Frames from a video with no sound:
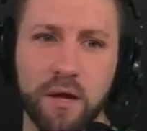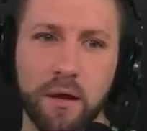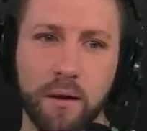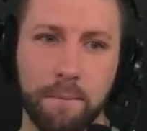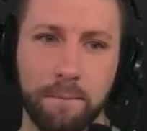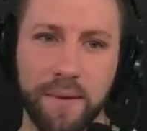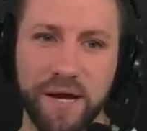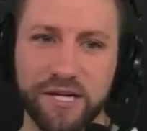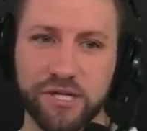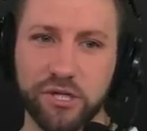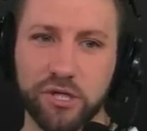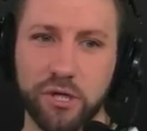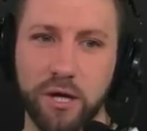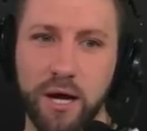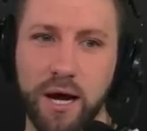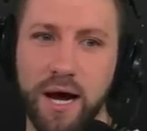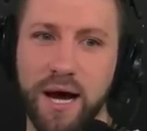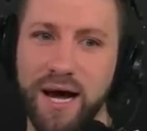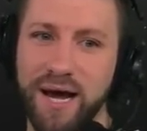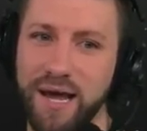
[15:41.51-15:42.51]
Mitch,
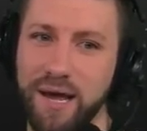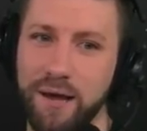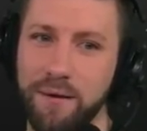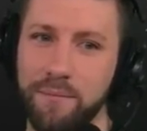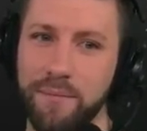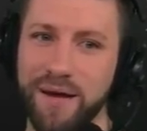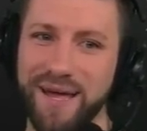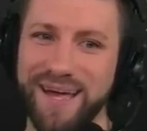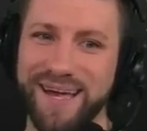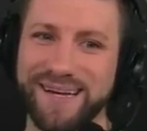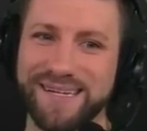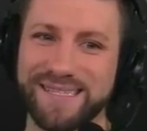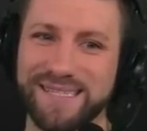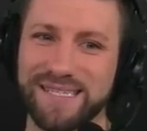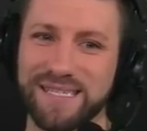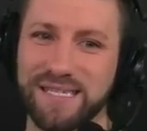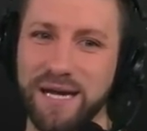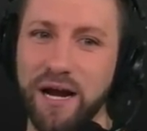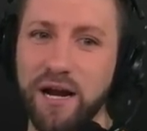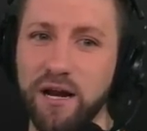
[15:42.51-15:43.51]
I am
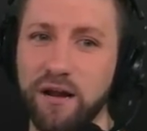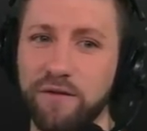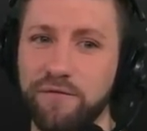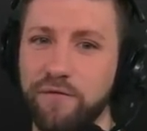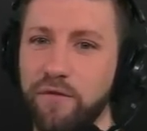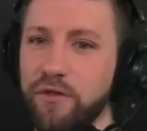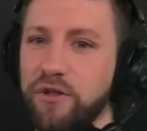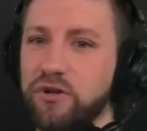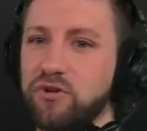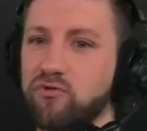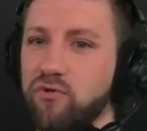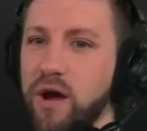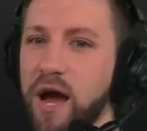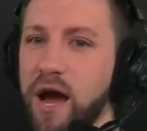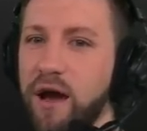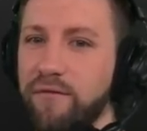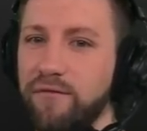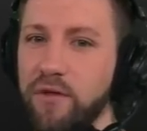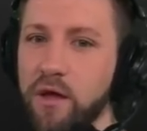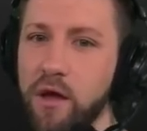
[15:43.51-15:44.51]
excited for the
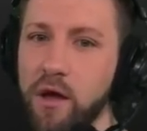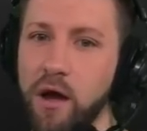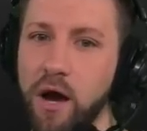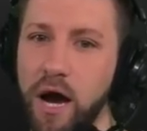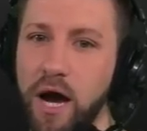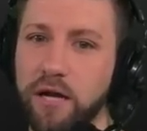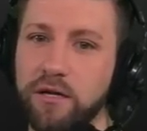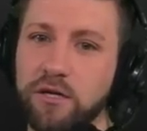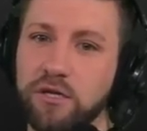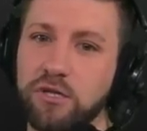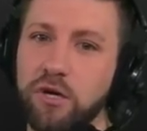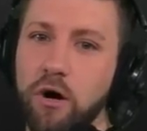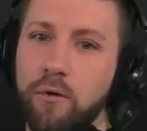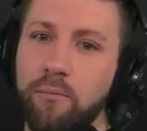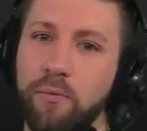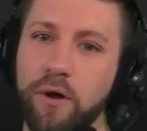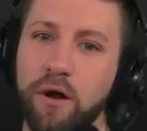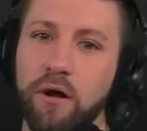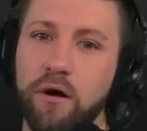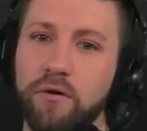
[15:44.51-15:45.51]
draft. I just
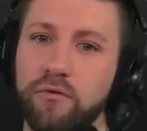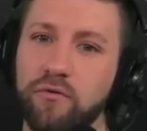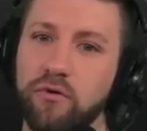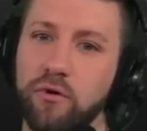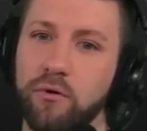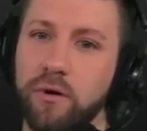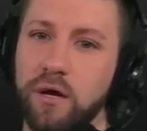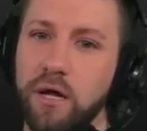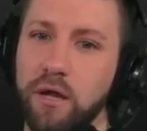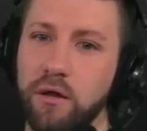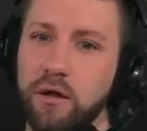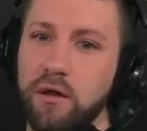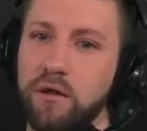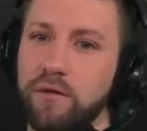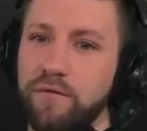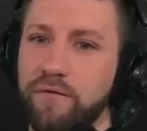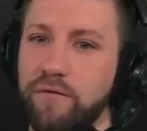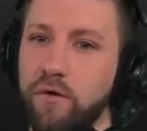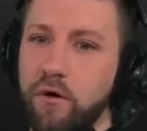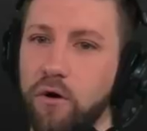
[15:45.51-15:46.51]
hope we don't do a
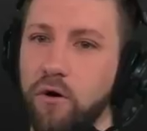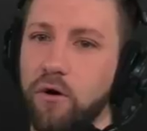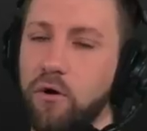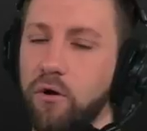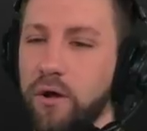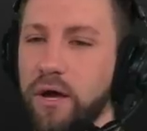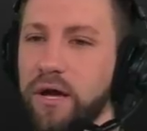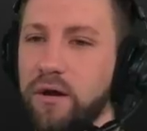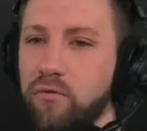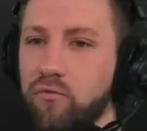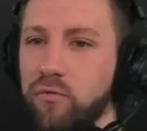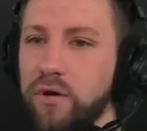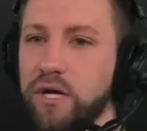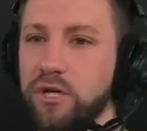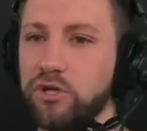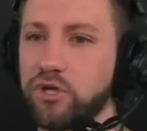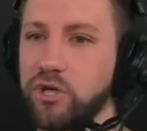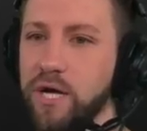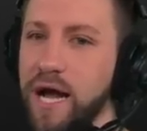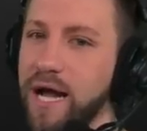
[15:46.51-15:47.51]
Clelin Ferrell and
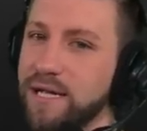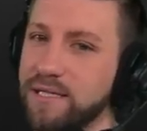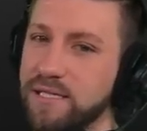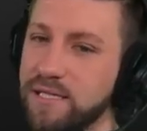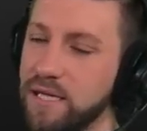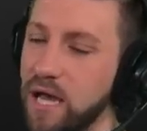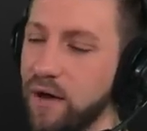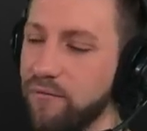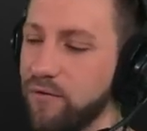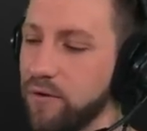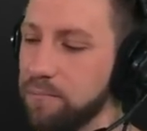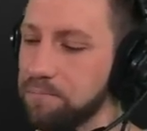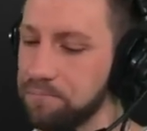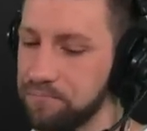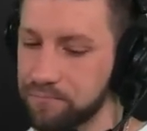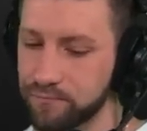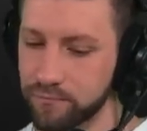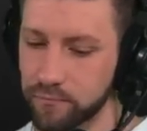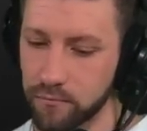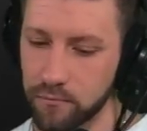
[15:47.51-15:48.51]
reach at seven.
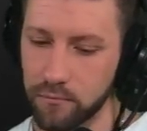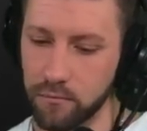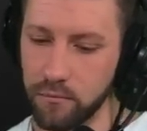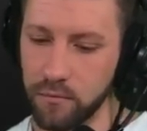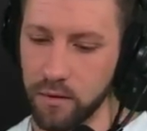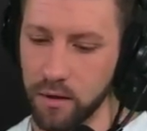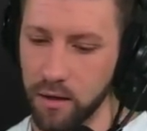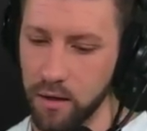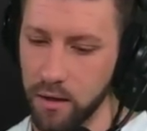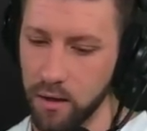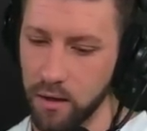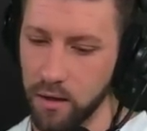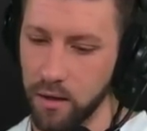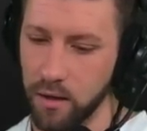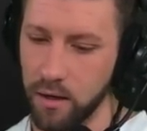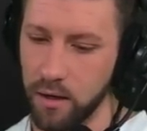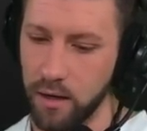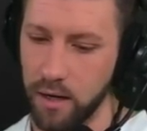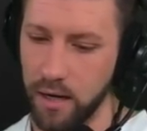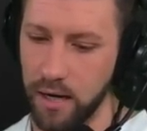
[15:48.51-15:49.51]

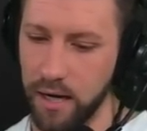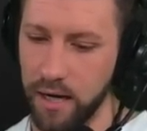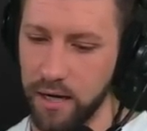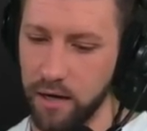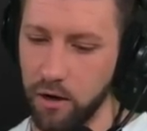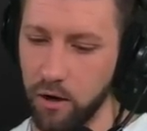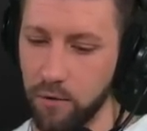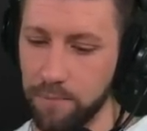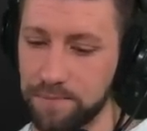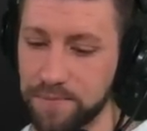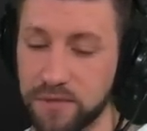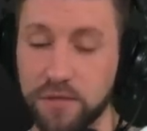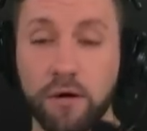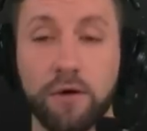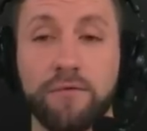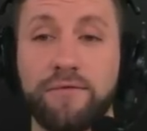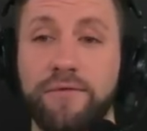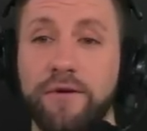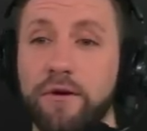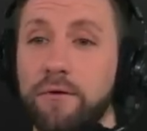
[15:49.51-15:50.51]
I hope
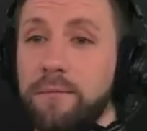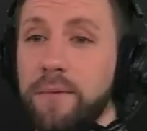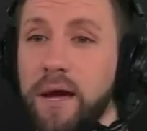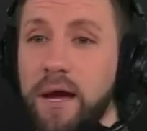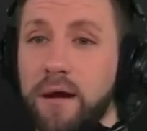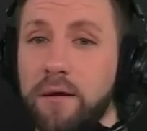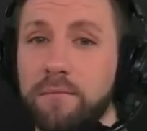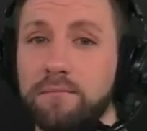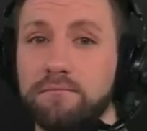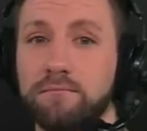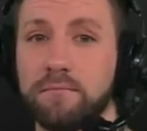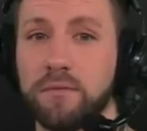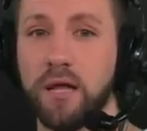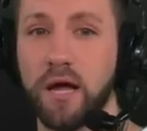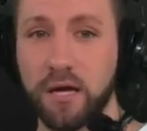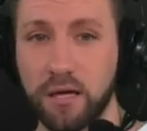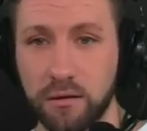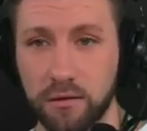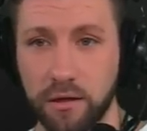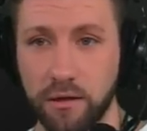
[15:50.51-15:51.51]
so too, man.
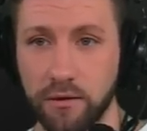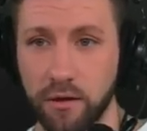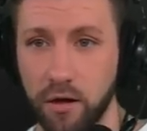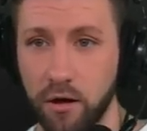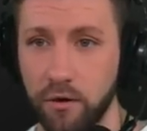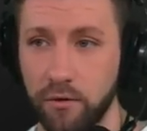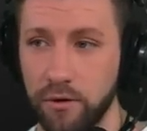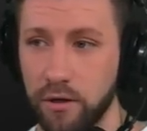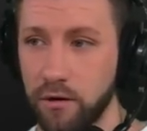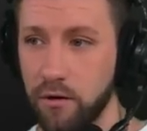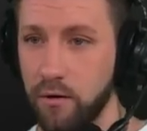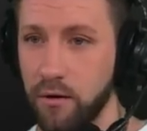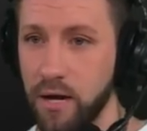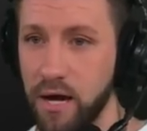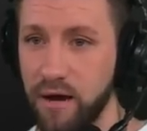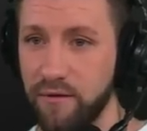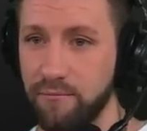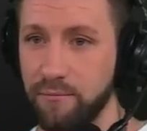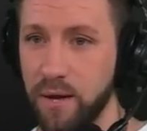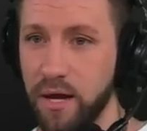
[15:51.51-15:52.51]
Luckily, though, you don't
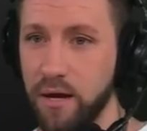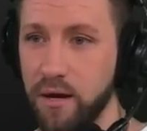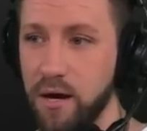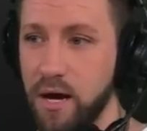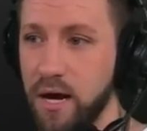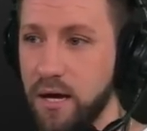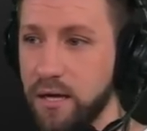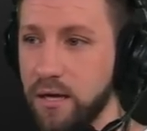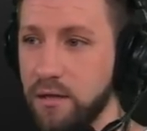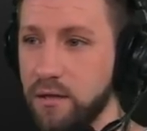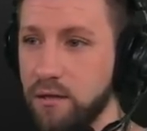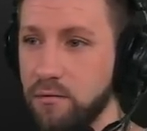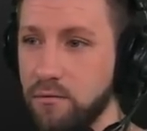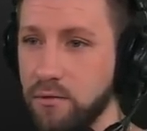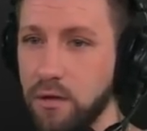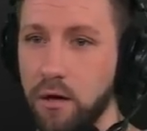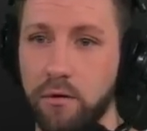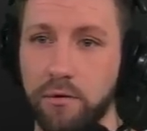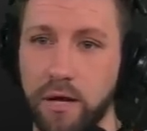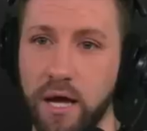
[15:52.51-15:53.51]
have Mayock and you
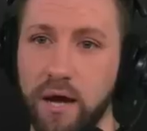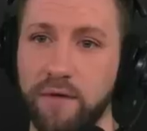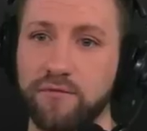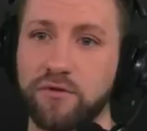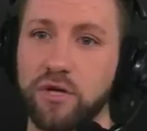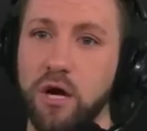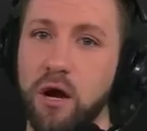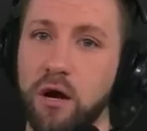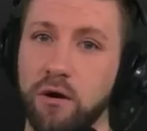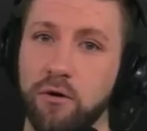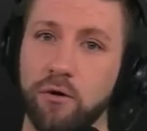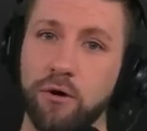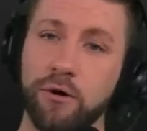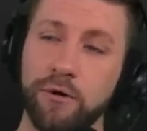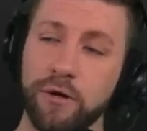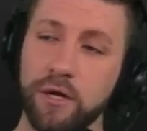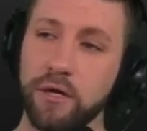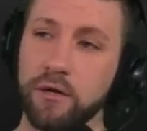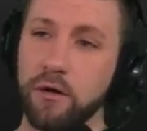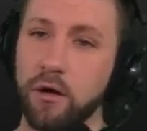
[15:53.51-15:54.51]
don't have Jon
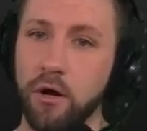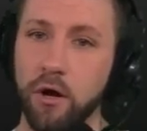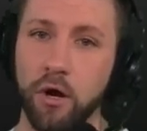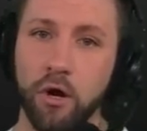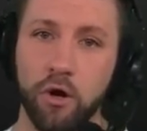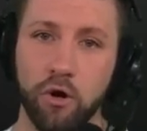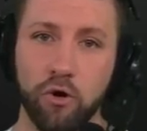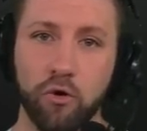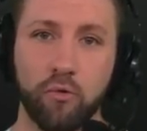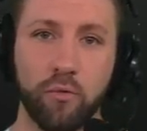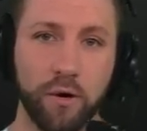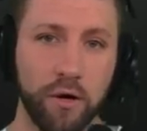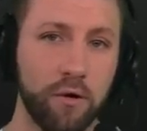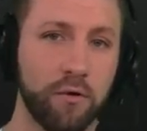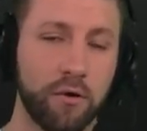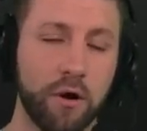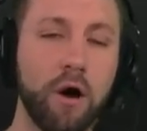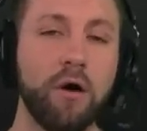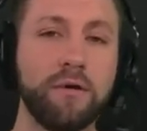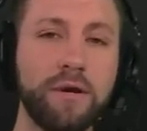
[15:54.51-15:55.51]
Gruden, who
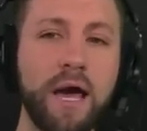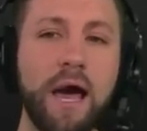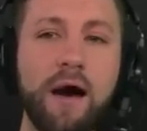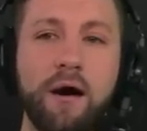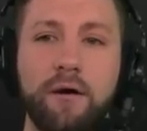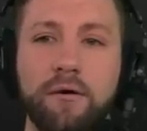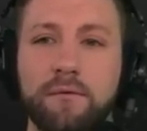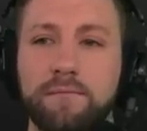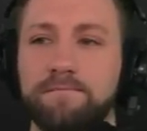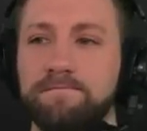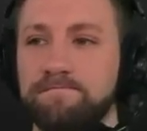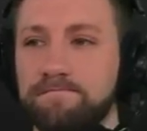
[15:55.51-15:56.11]
will go down